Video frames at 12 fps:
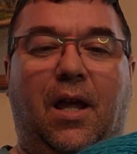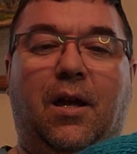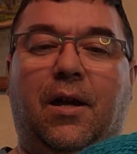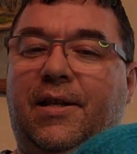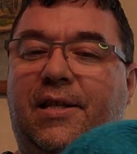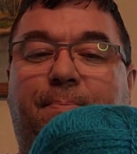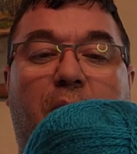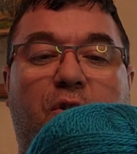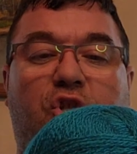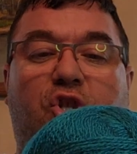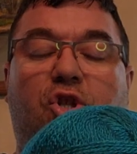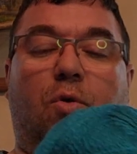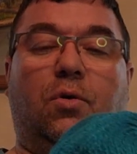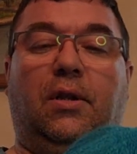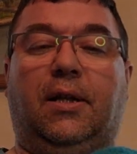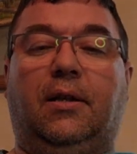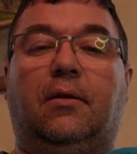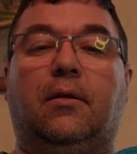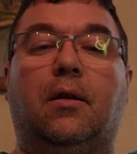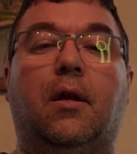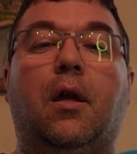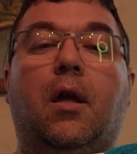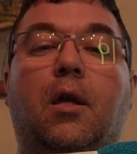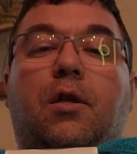and it smells so clean.
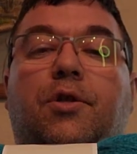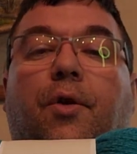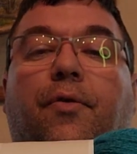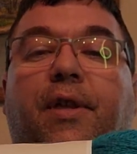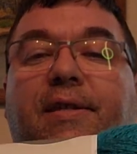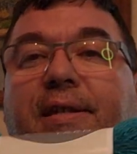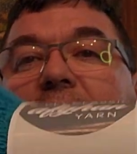So this